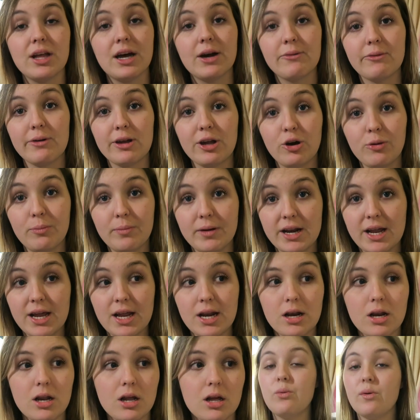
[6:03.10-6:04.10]
not reopen it.
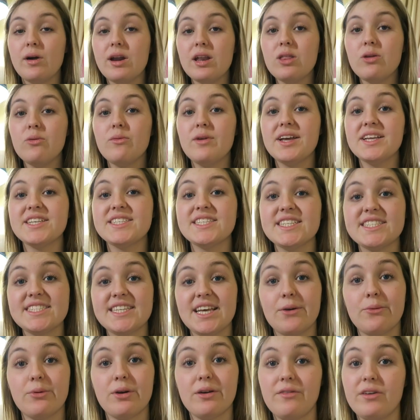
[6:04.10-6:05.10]
So one of the reasons
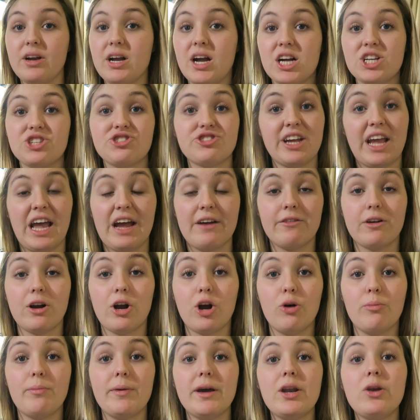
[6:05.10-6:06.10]
that River Country ever
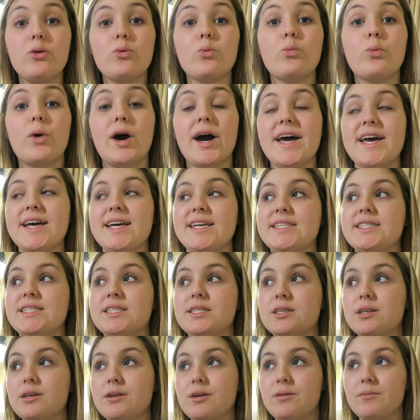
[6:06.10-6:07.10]
opened
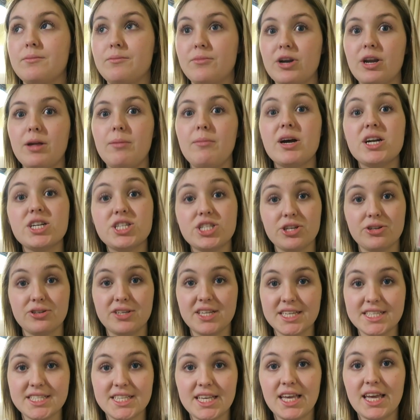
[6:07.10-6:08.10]
was pretty much so
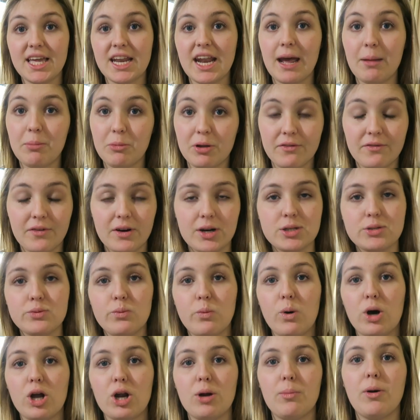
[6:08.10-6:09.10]
Disney can have their
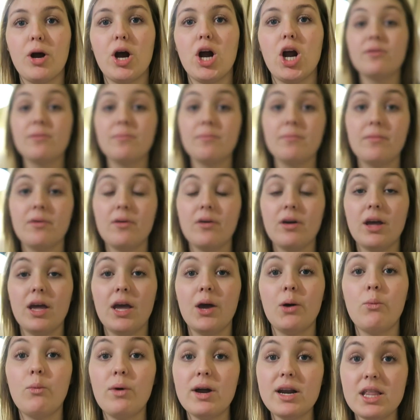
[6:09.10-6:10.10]
first water park.
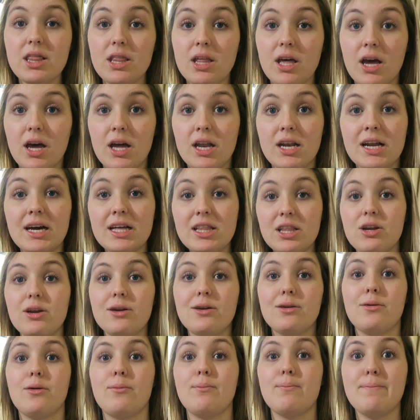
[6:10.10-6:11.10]
And
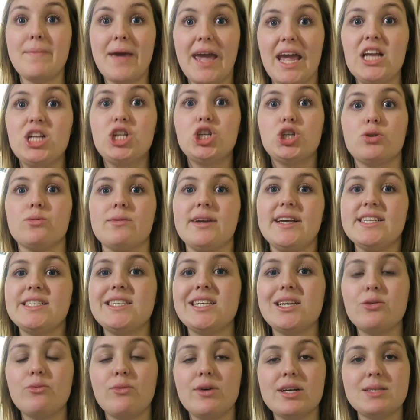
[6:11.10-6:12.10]
another major
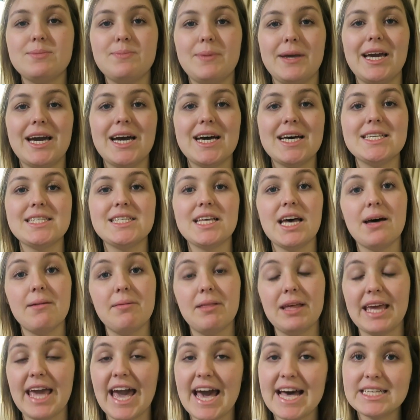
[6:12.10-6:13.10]
reason was because of
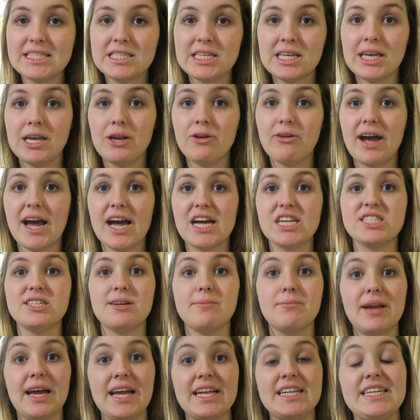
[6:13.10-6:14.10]
the gasoline crash
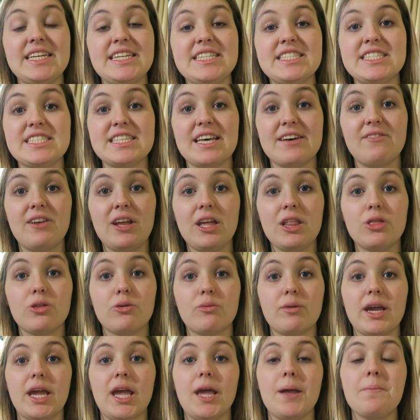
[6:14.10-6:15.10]
of
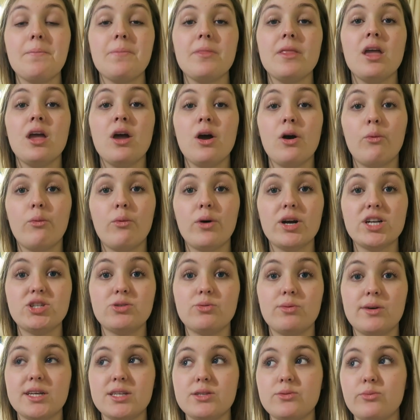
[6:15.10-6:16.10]
1973, which
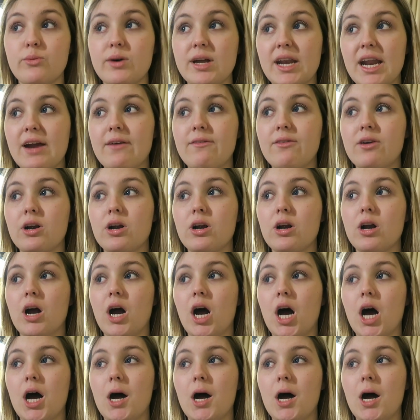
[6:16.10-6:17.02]
was whenever,